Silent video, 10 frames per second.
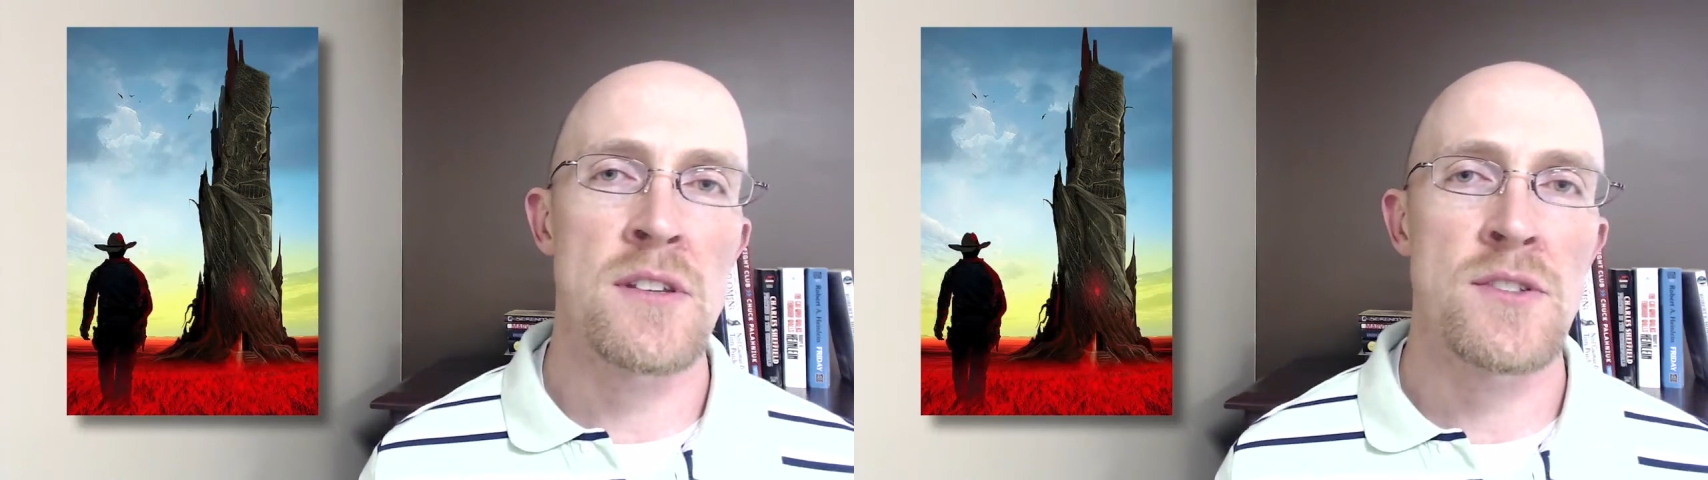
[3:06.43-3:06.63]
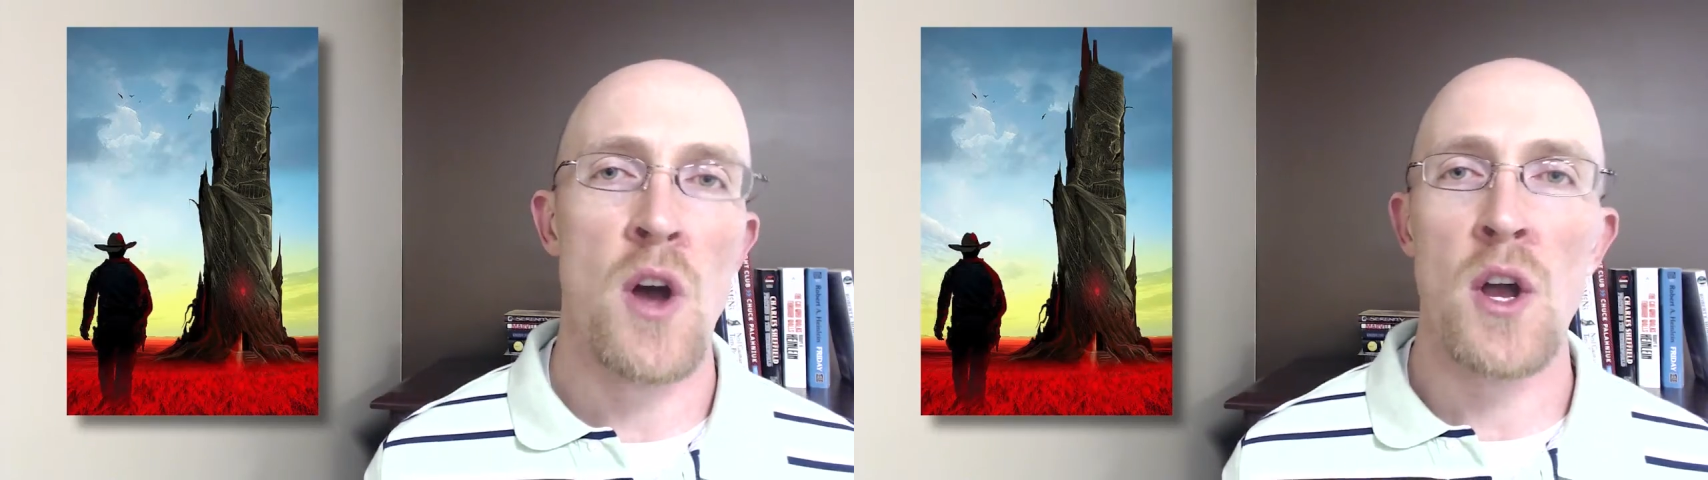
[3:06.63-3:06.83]

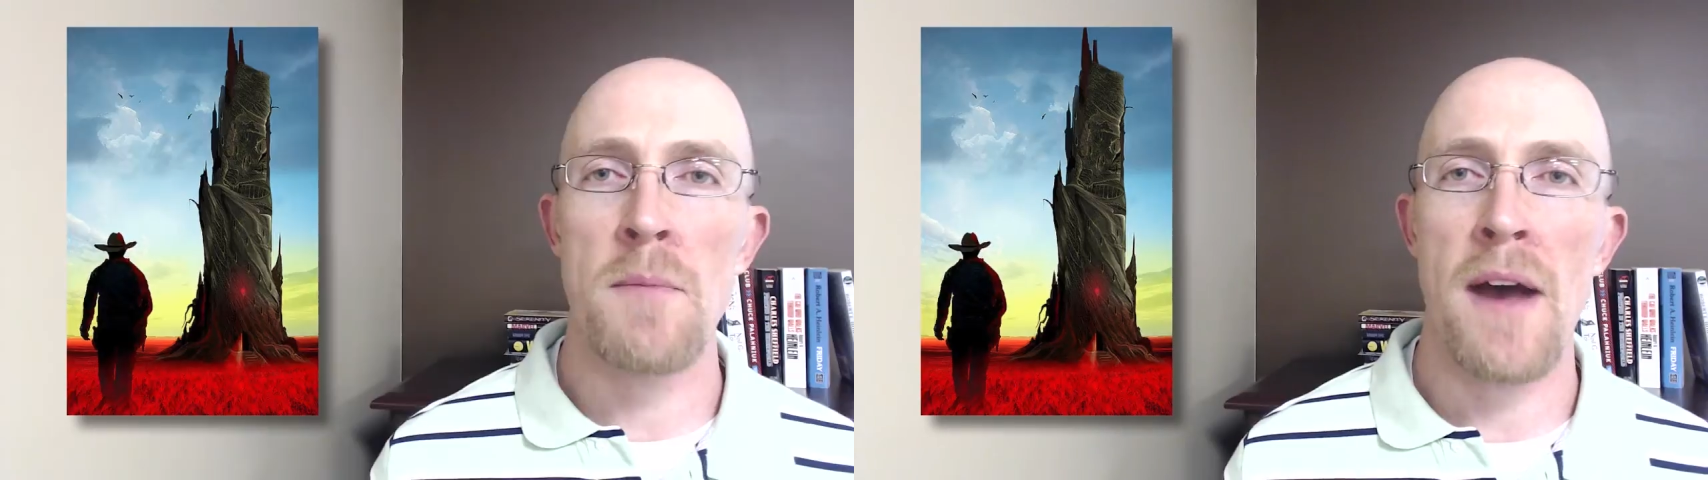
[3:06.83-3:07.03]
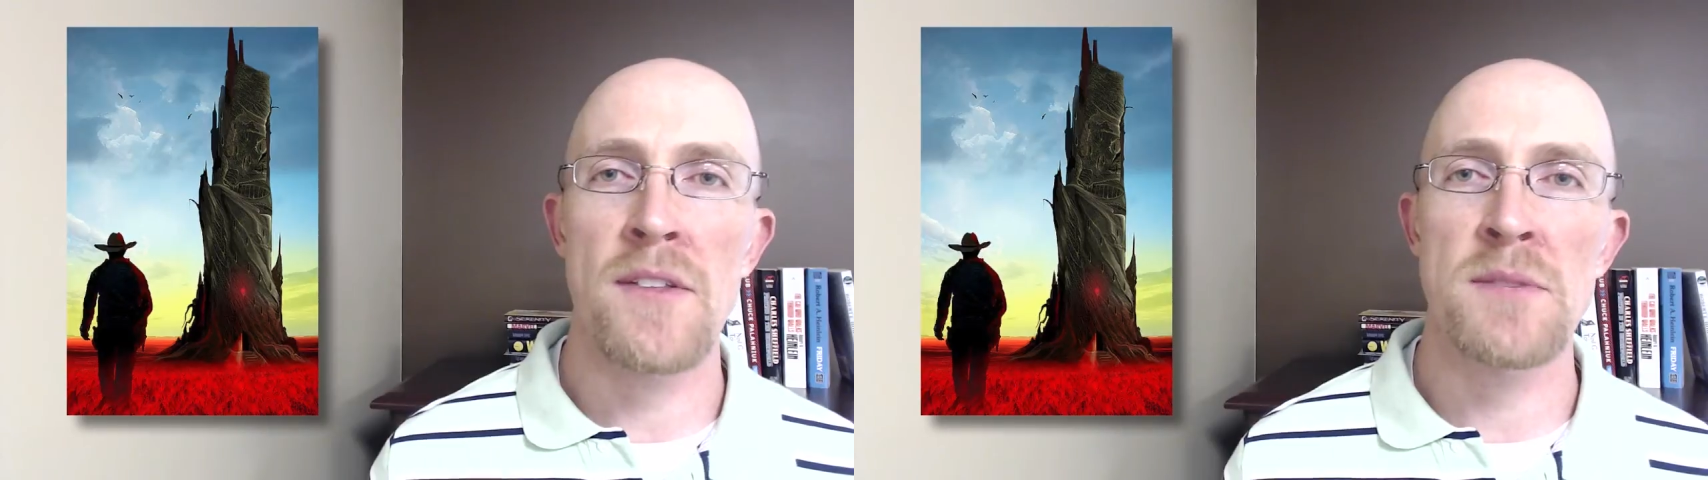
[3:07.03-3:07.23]
talk
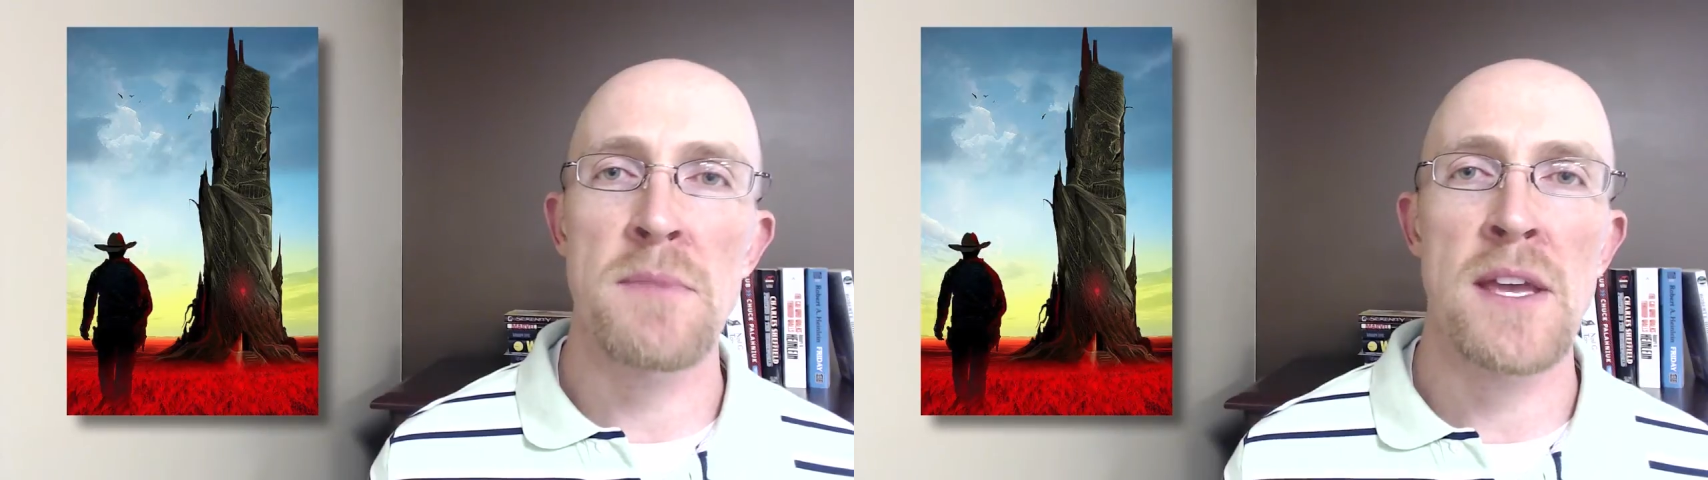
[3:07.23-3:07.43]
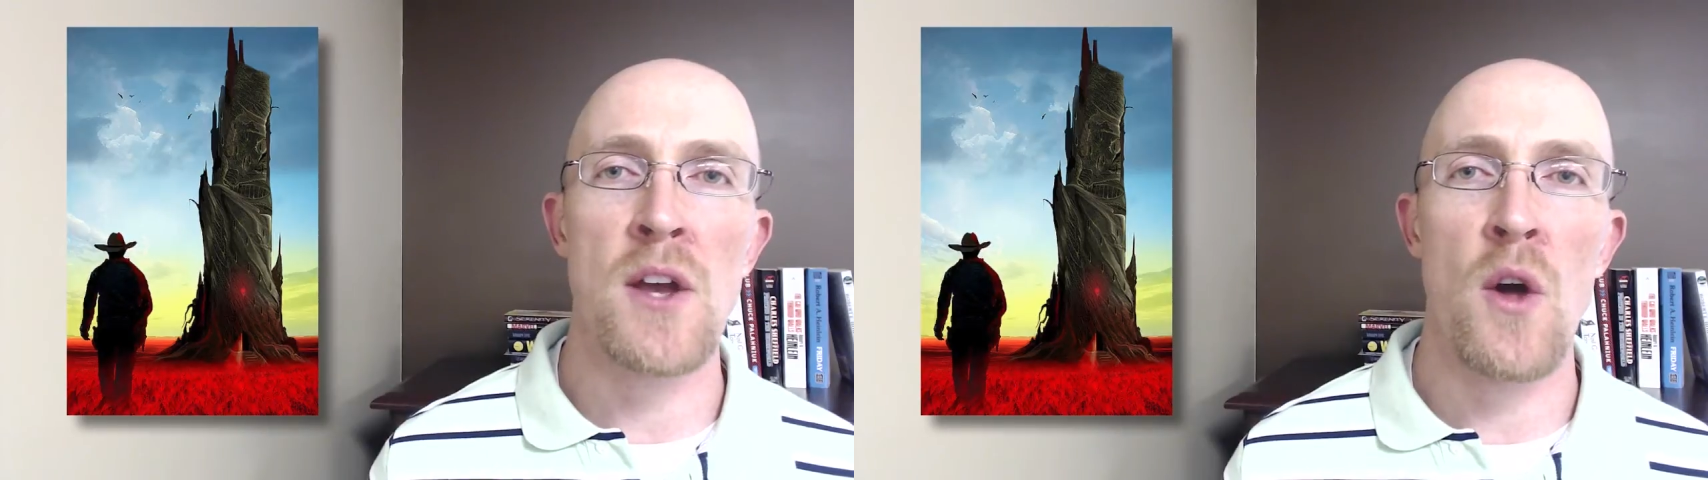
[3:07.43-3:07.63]
about this
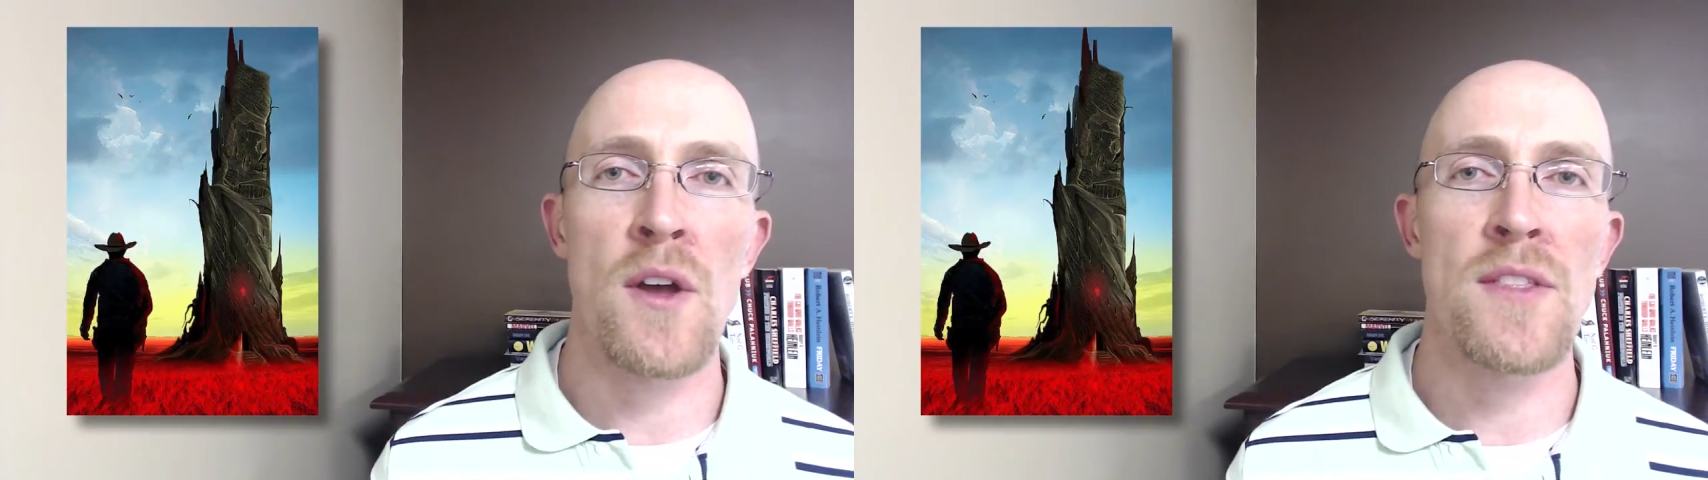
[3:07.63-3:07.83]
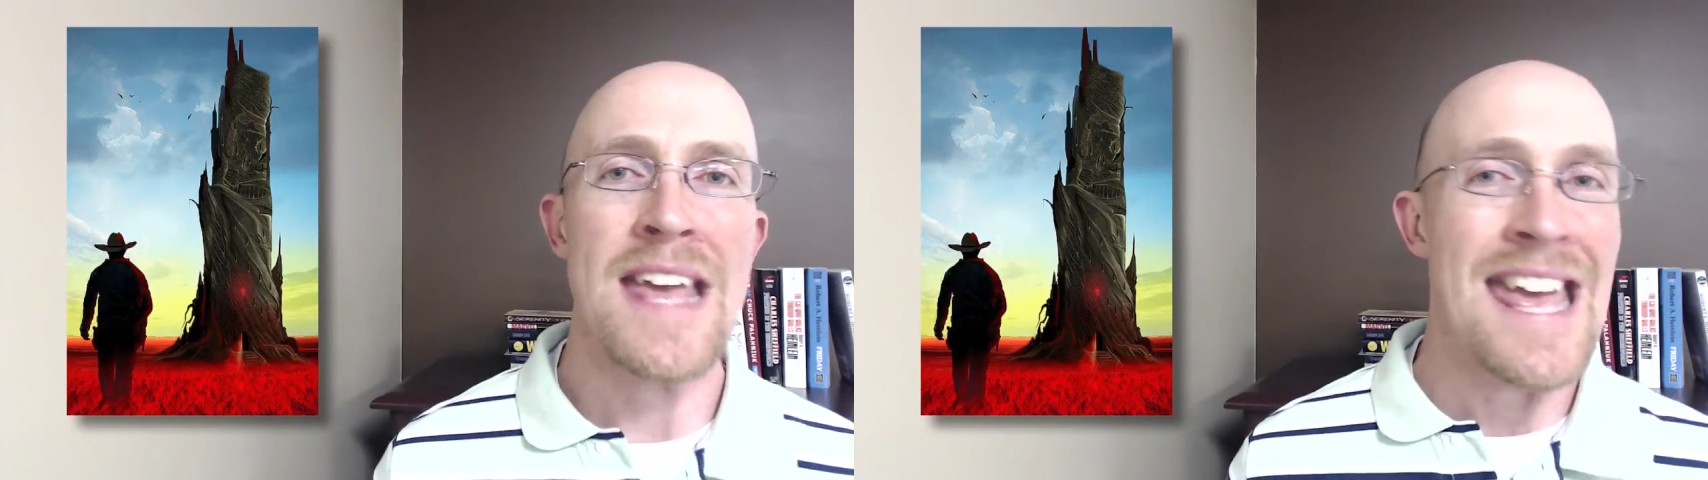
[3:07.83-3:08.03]
being
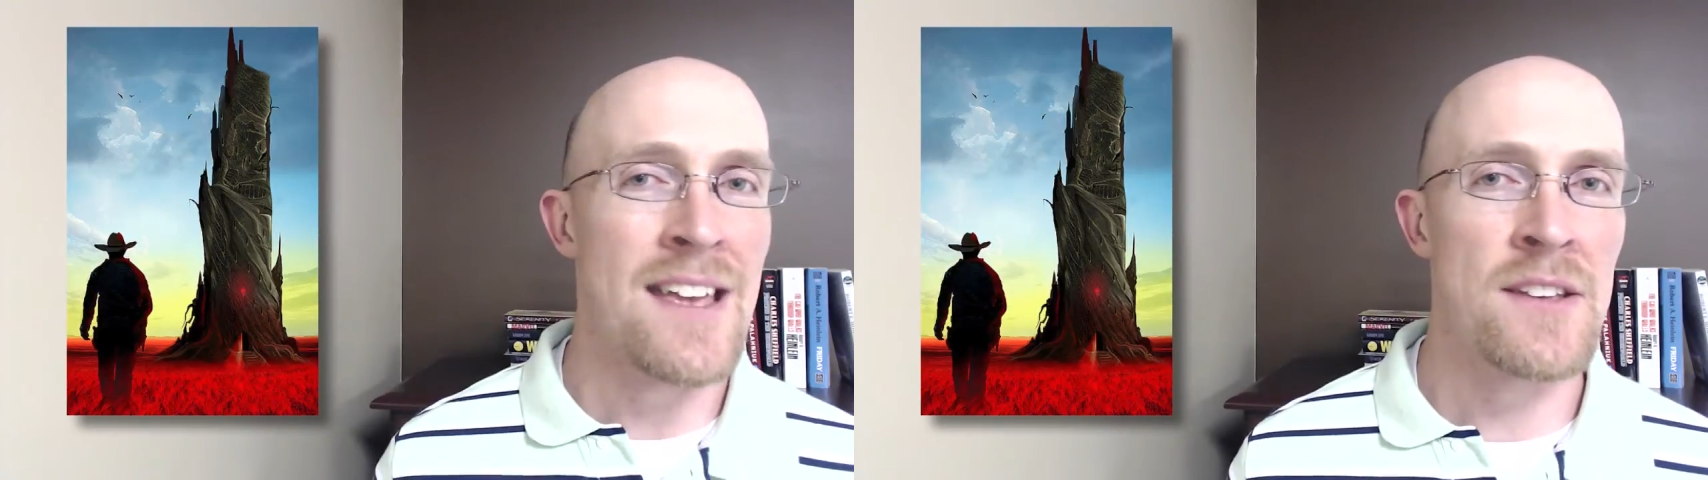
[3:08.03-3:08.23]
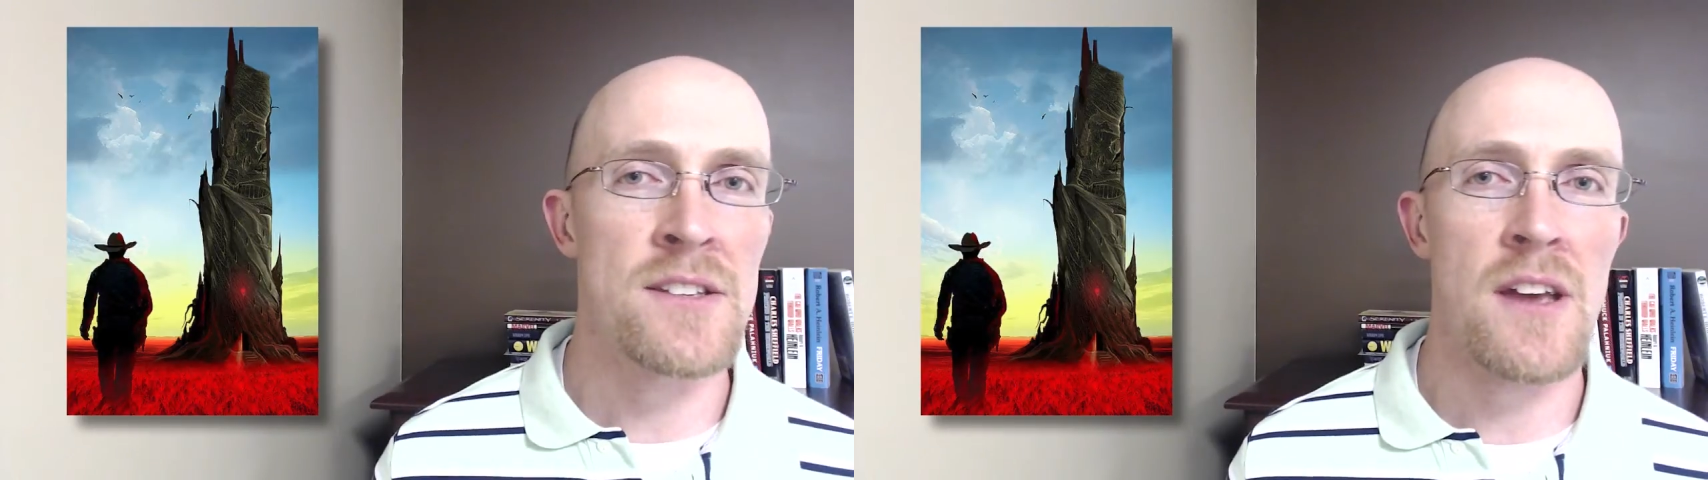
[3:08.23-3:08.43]
only the end